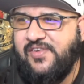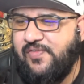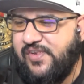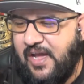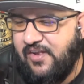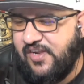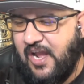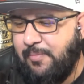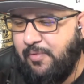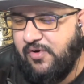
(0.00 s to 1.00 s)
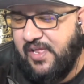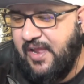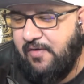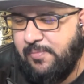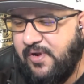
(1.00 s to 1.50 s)
if the Dallas Cowboys let
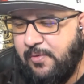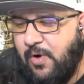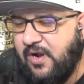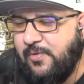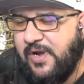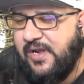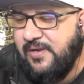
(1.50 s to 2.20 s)
everybody walk away.